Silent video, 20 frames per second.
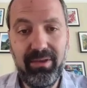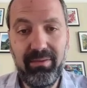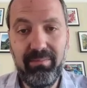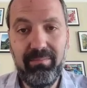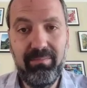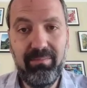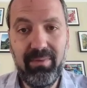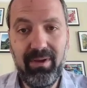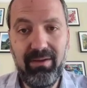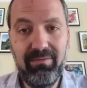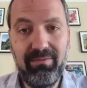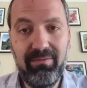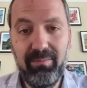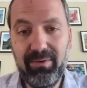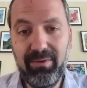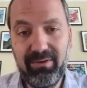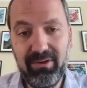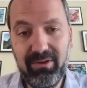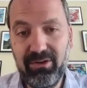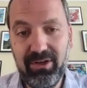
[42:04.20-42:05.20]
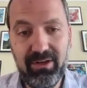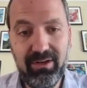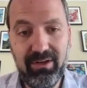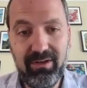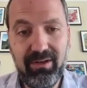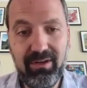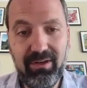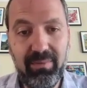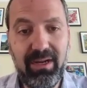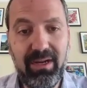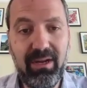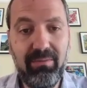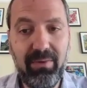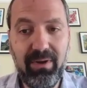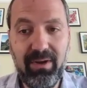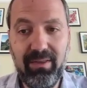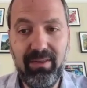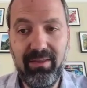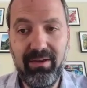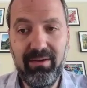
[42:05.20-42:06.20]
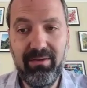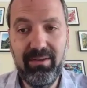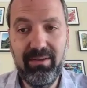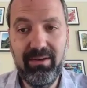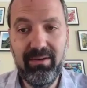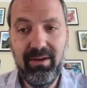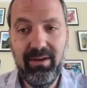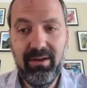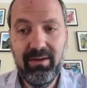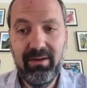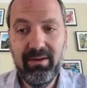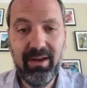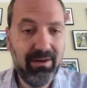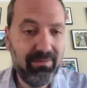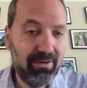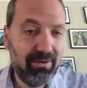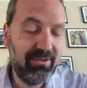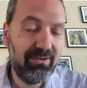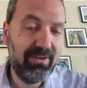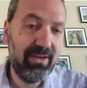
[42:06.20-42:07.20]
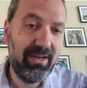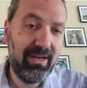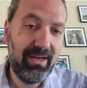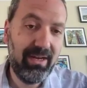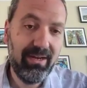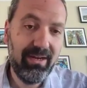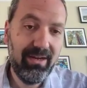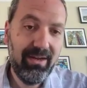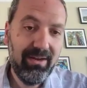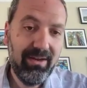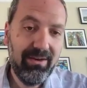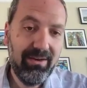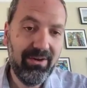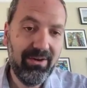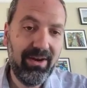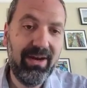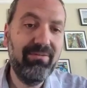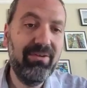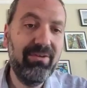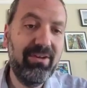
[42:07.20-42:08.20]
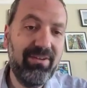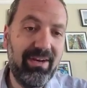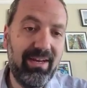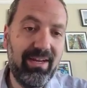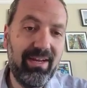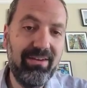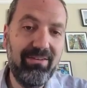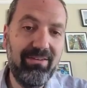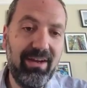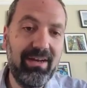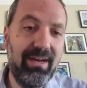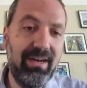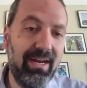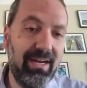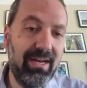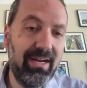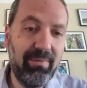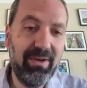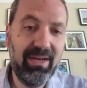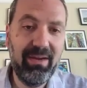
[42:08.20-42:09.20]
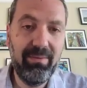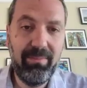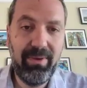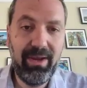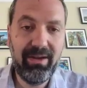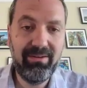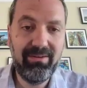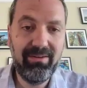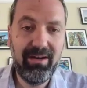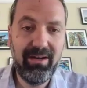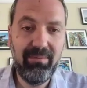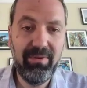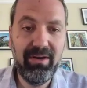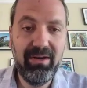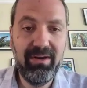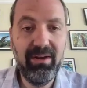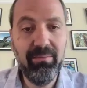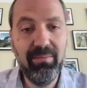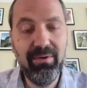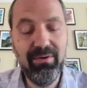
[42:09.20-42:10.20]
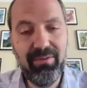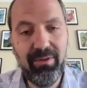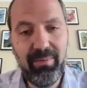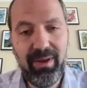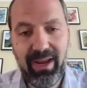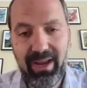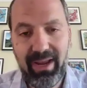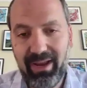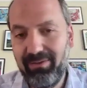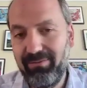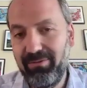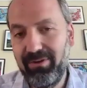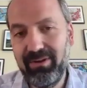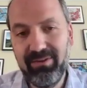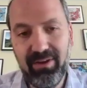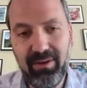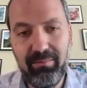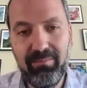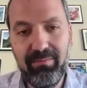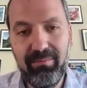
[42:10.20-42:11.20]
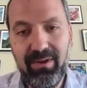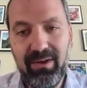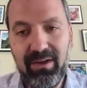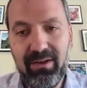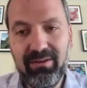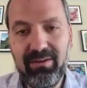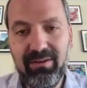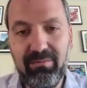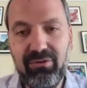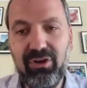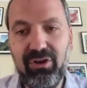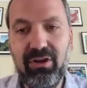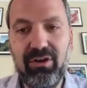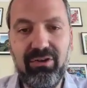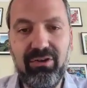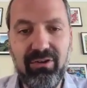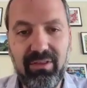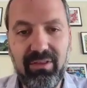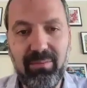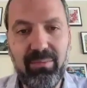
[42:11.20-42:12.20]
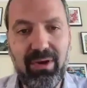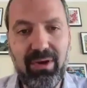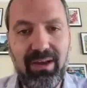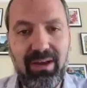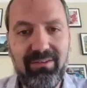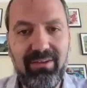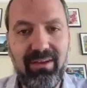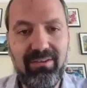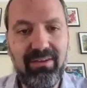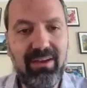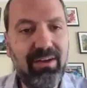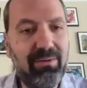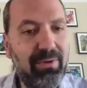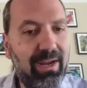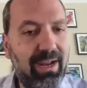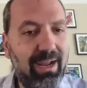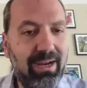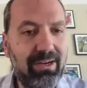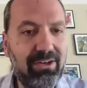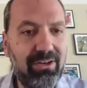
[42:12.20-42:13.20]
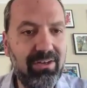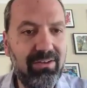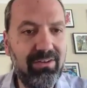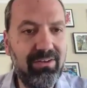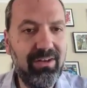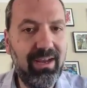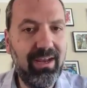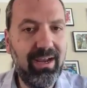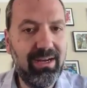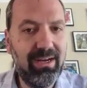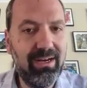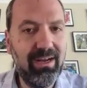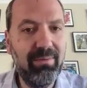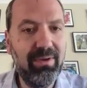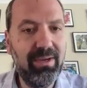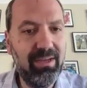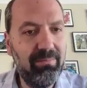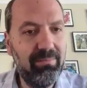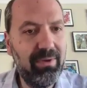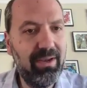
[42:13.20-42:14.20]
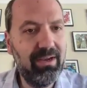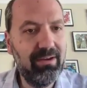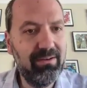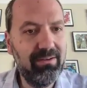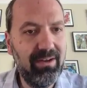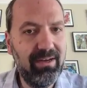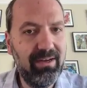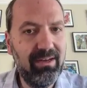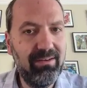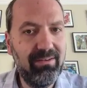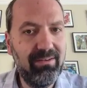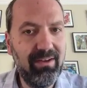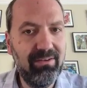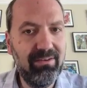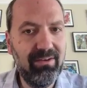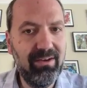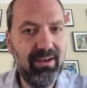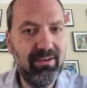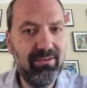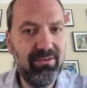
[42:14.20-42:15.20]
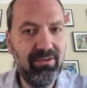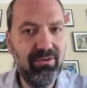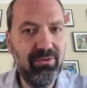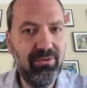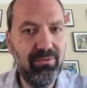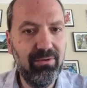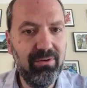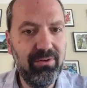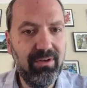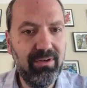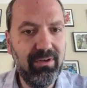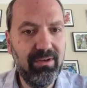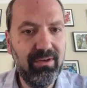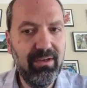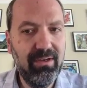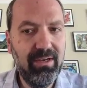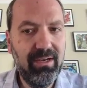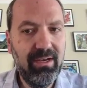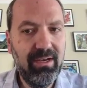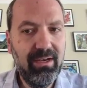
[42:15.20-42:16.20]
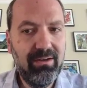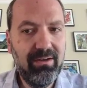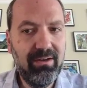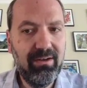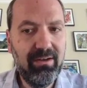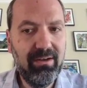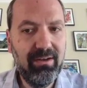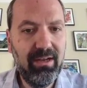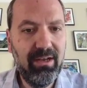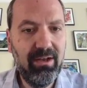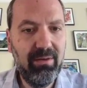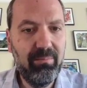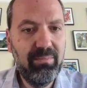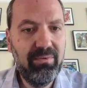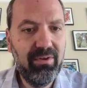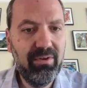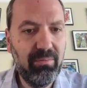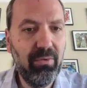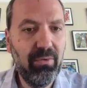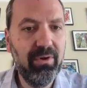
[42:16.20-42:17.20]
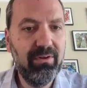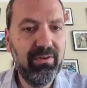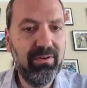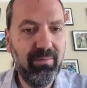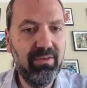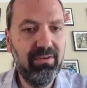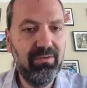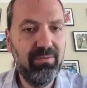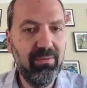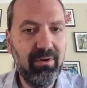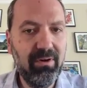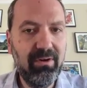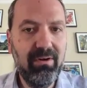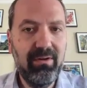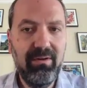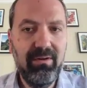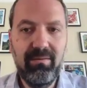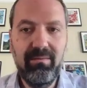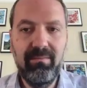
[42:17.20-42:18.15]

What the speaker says: the position to begin with. I know that not every city has done an economic impact study, but a number of them have at some juncture of the process. Any reactions to economic impact studies as a tool to help support some of this work?